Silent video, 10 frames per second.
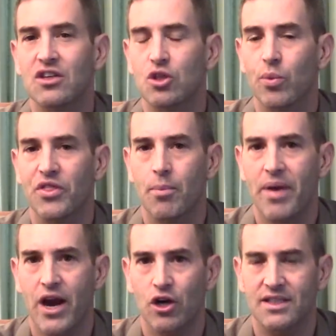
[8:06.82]
to what the
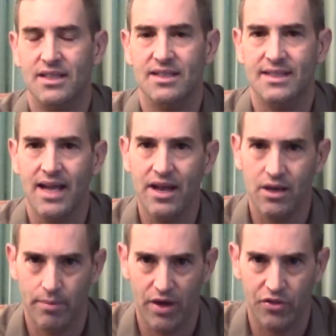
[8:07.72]
parents said
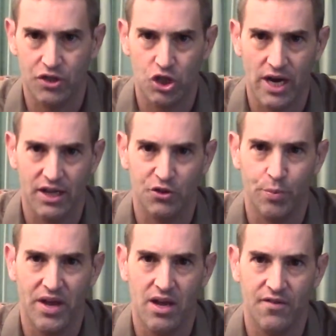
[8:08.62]
about the child's
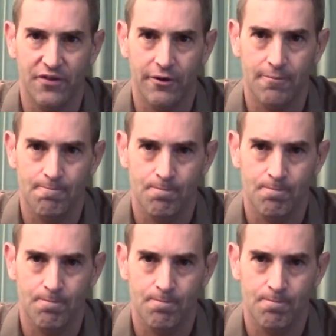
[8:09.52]
behavior.